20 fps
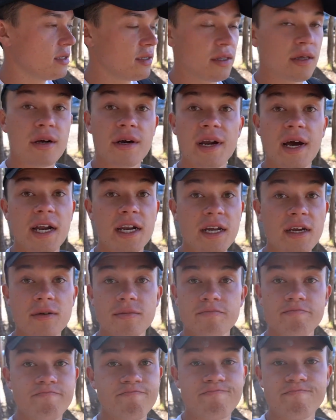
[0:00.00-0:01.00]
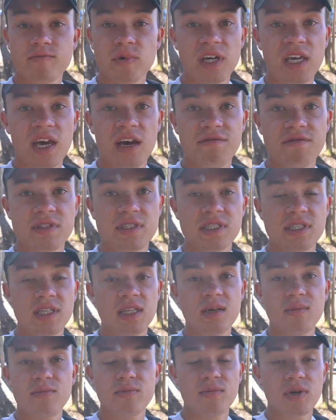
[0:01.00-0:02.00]
They're not here. We haven't seen
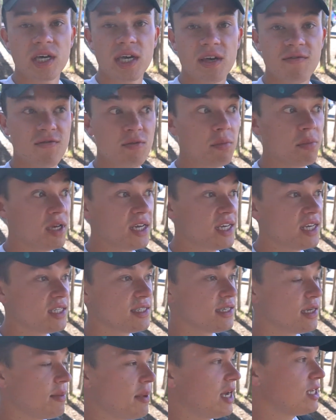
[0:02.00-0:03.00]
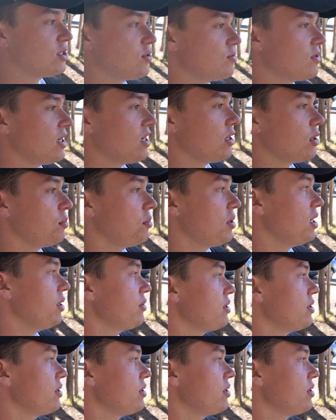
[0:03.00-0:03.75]
them. We can't even begin to imagine where they could be.